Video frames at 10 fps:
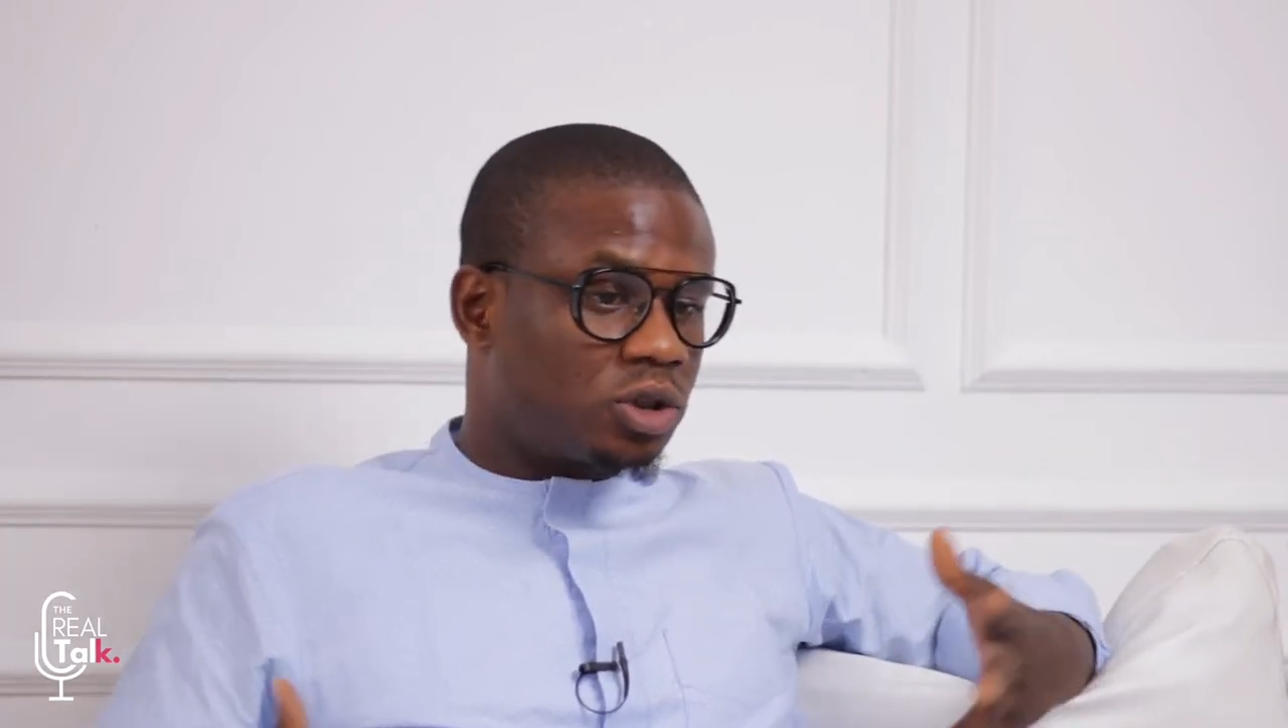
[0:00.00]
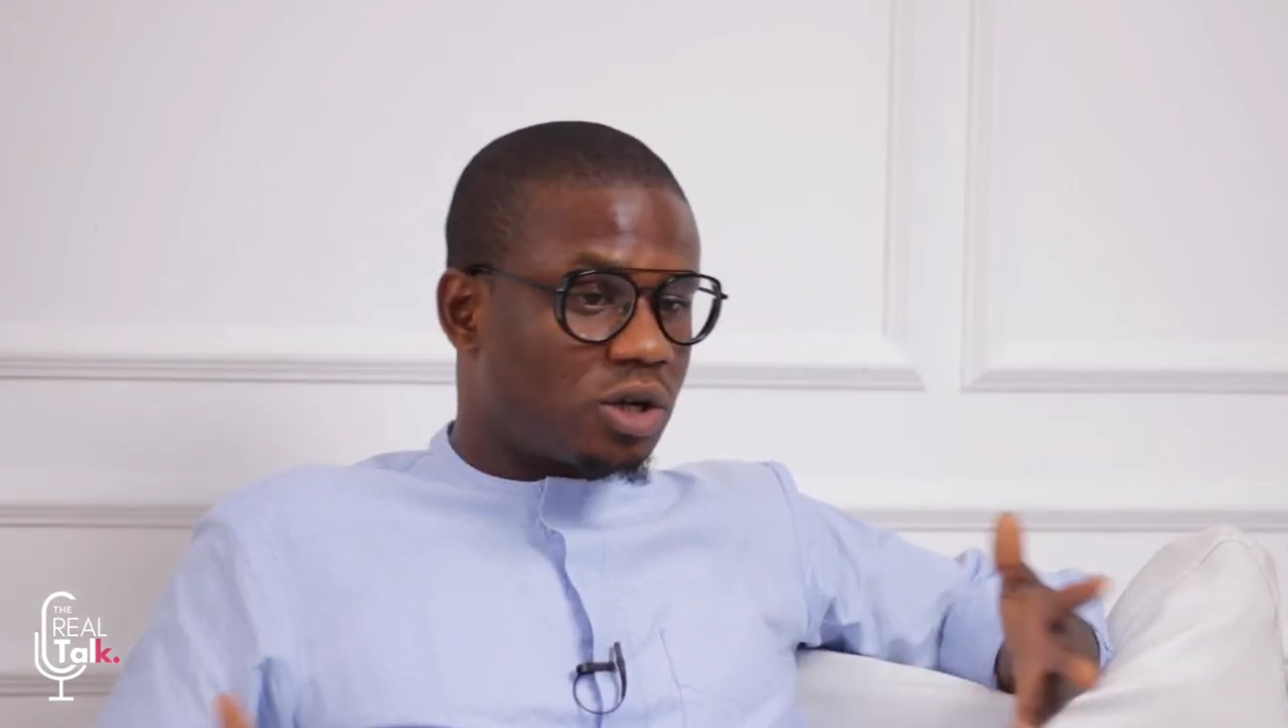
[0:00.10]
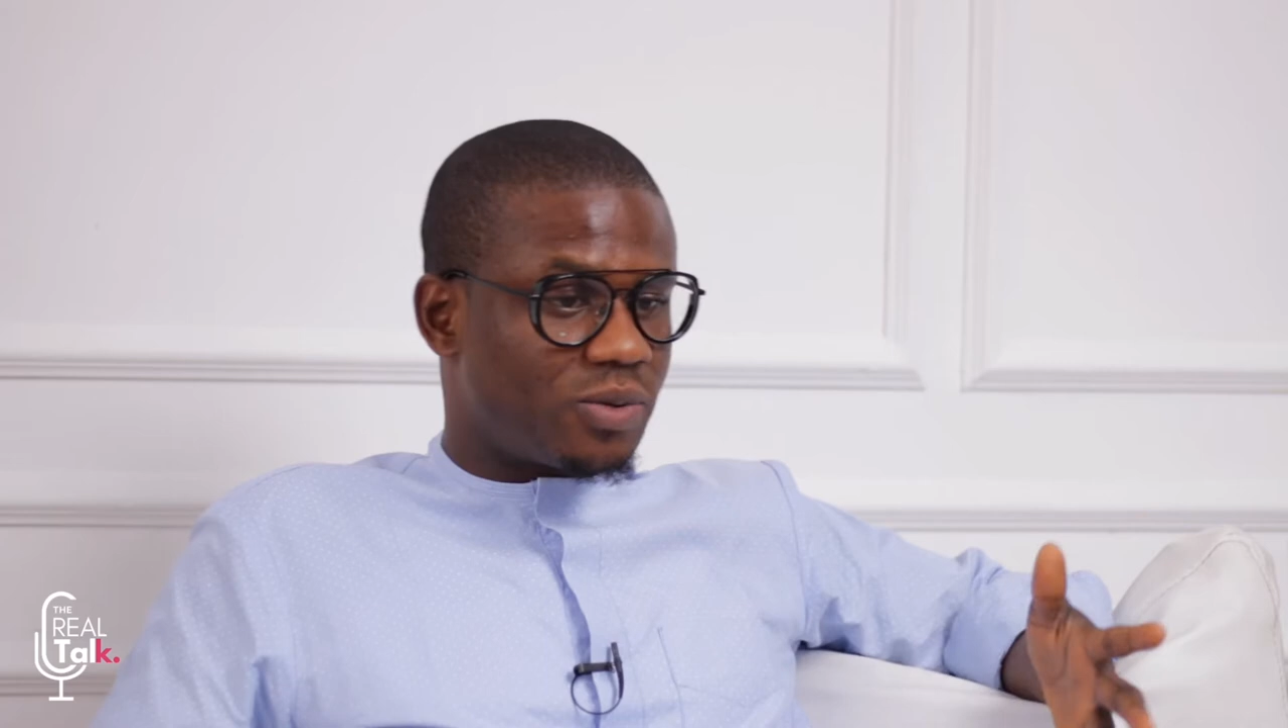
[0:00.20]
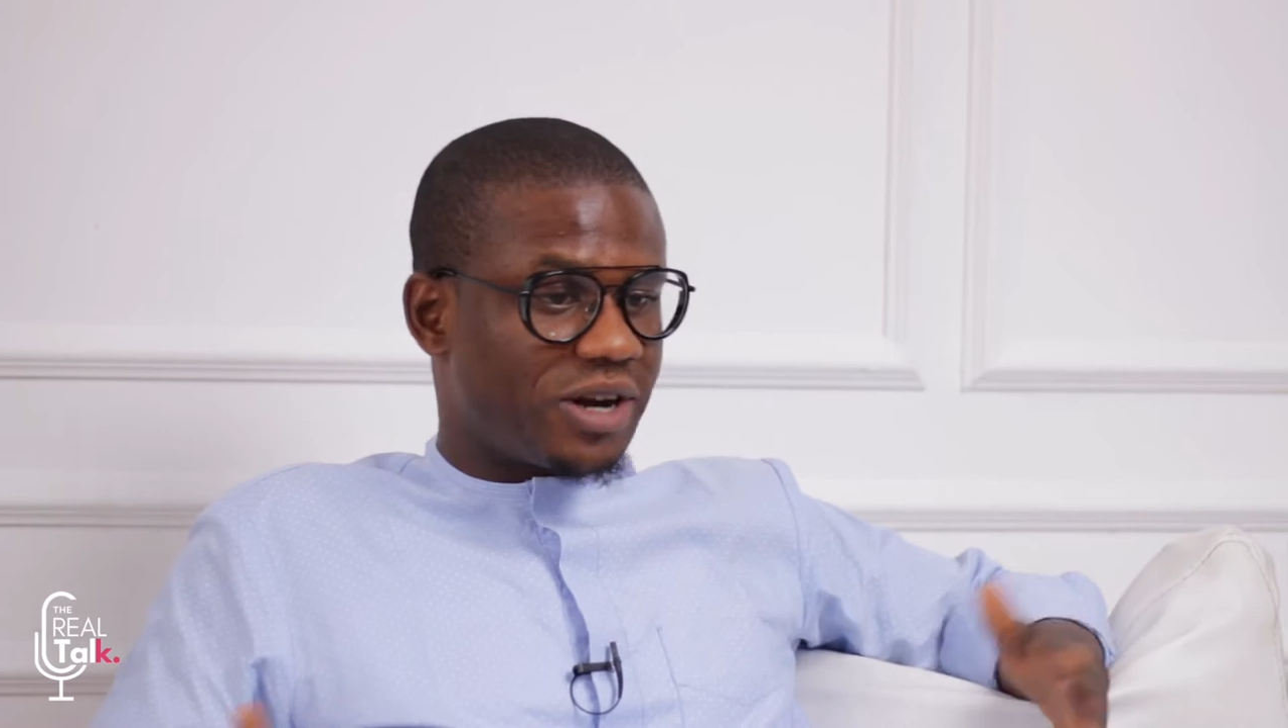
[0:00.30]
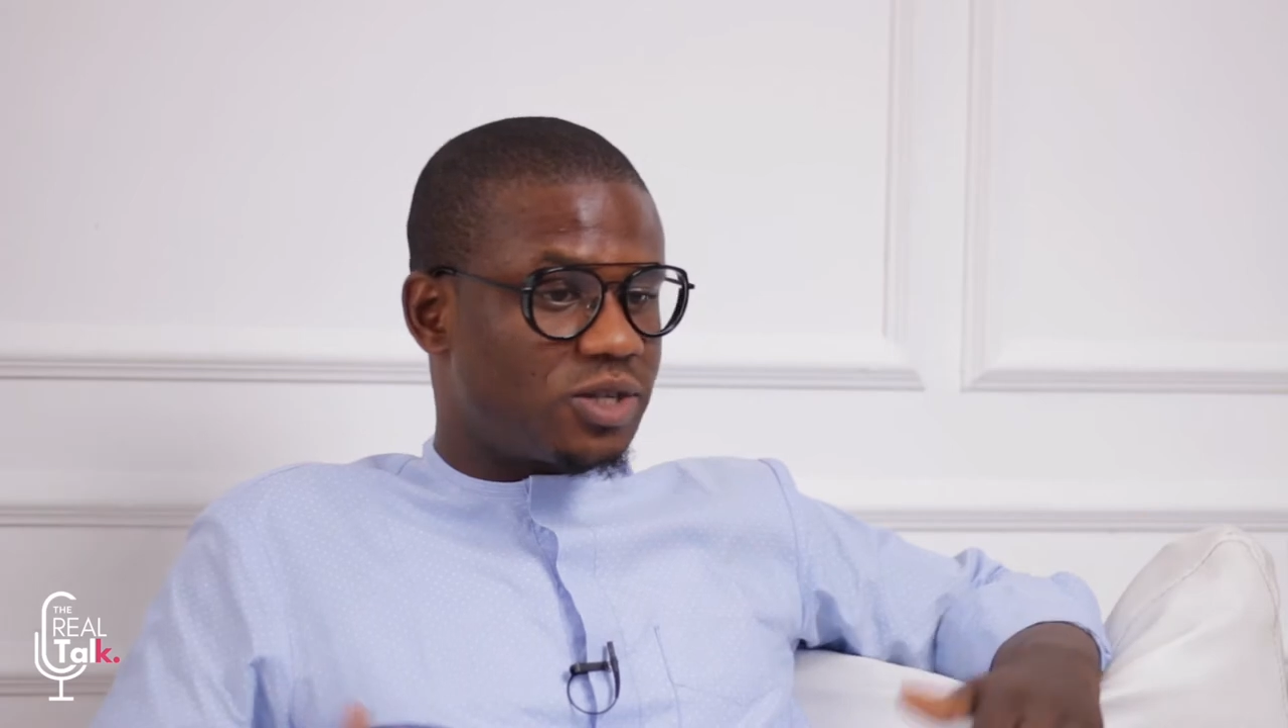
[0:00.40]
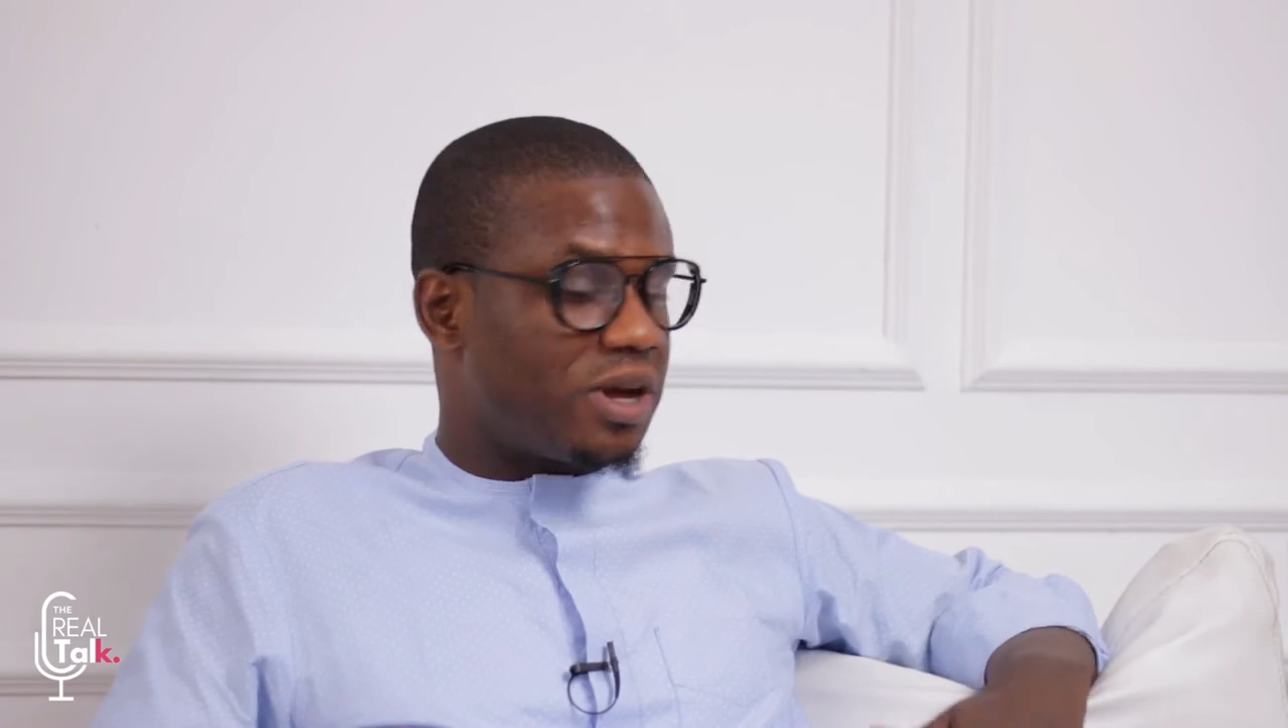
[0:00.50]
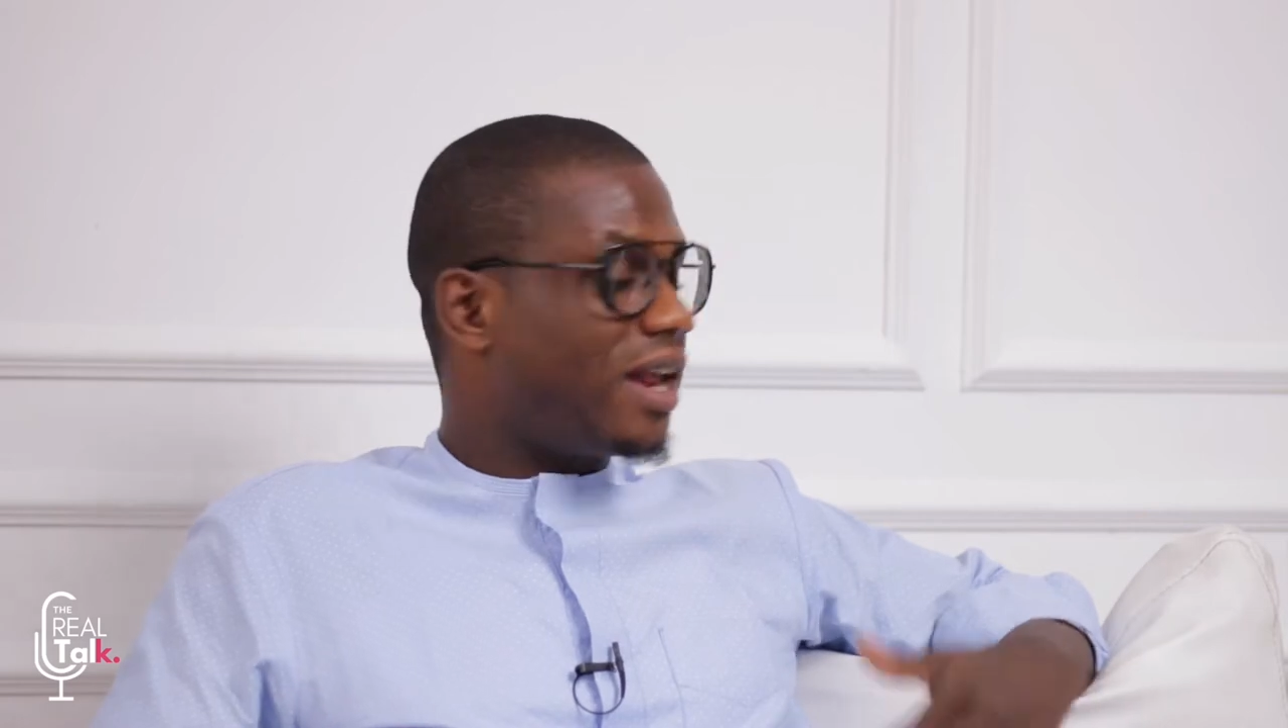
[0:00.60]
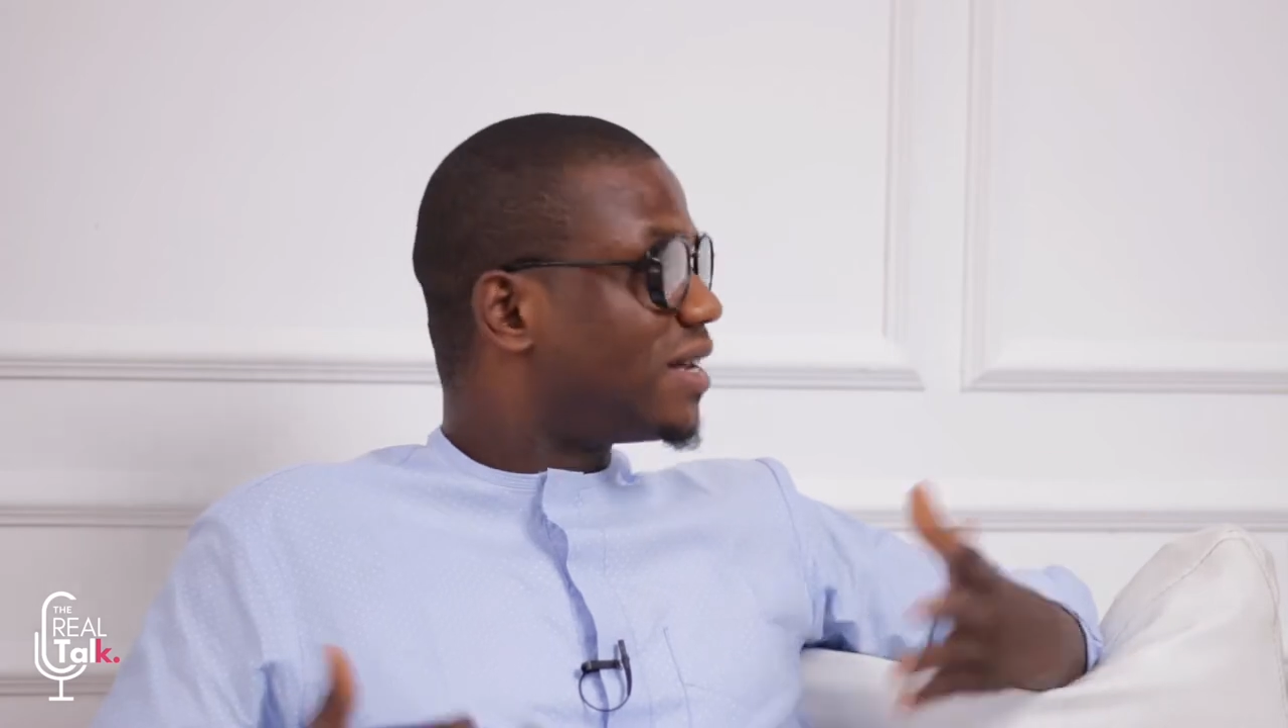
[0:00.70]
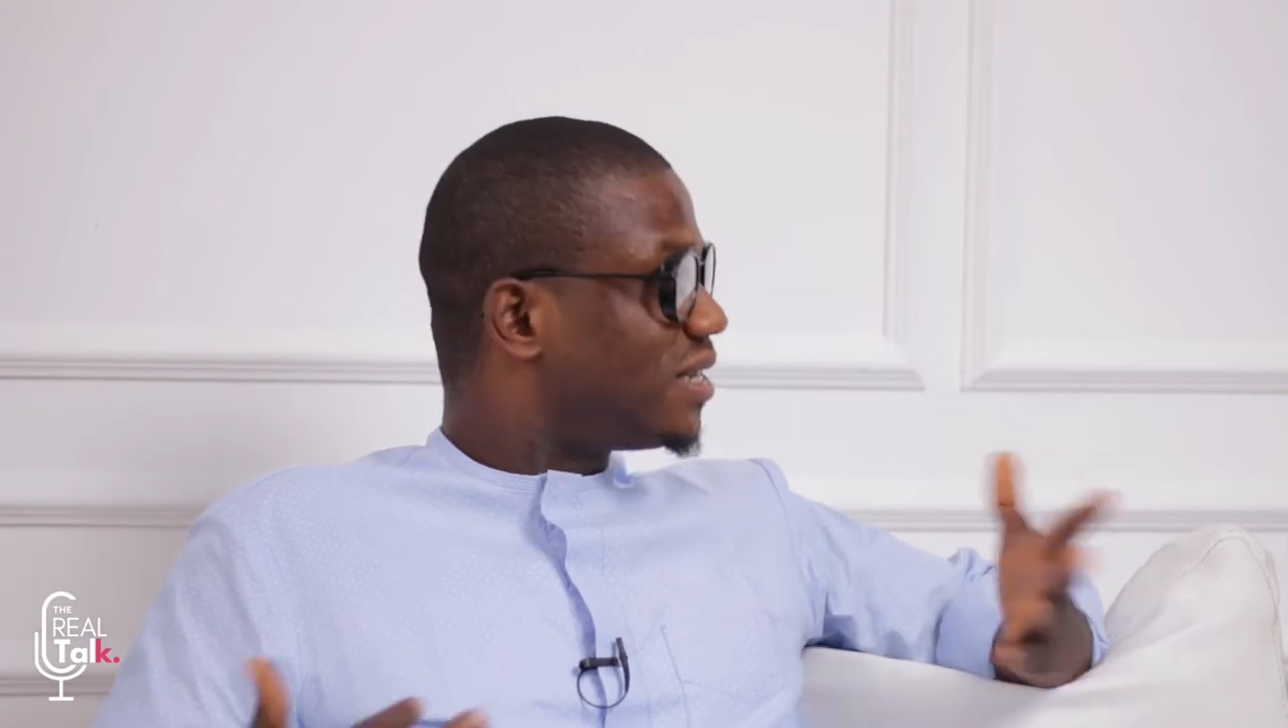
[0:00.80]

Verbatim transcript: saw 2020